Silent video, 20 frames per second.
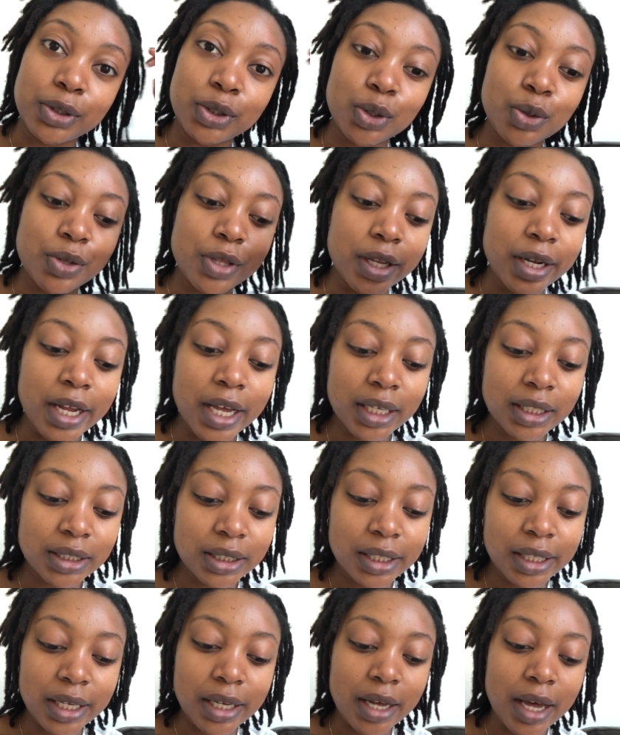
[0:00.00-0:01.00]
So the
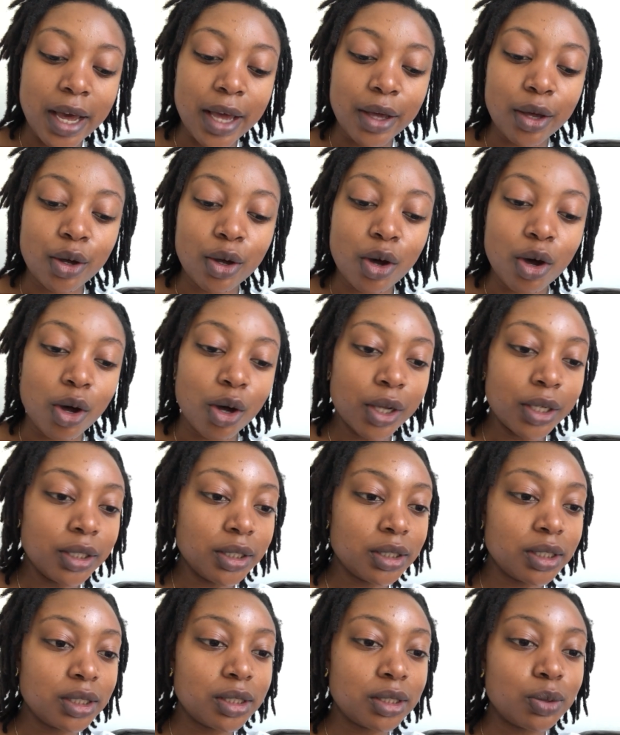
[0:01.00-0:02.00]
next thing I got
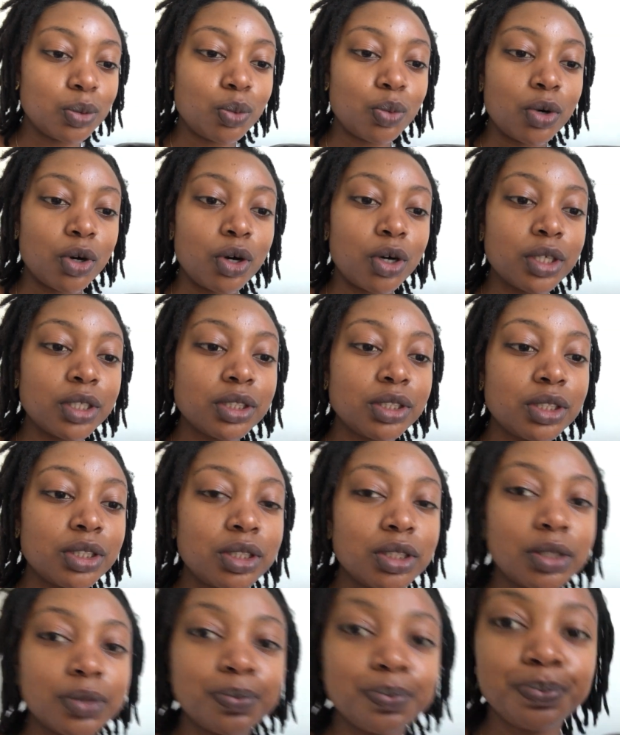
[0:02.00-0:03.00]

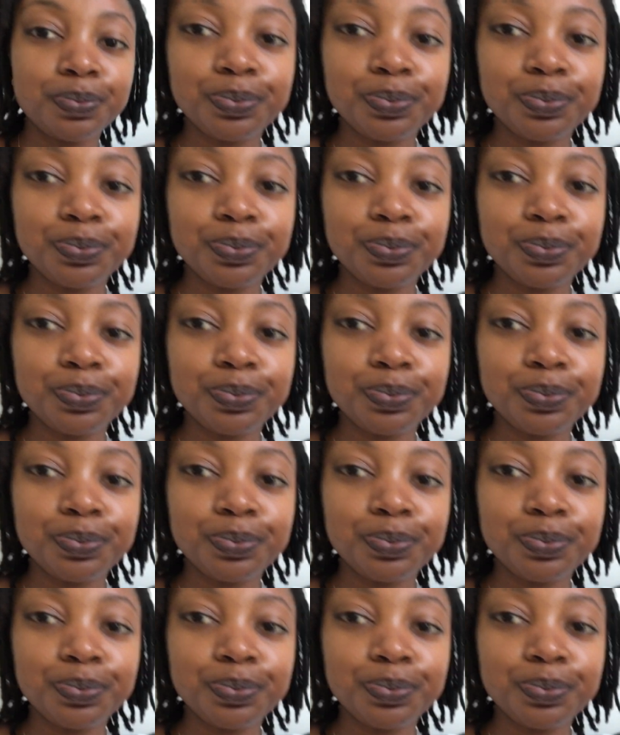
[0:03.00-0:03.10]
was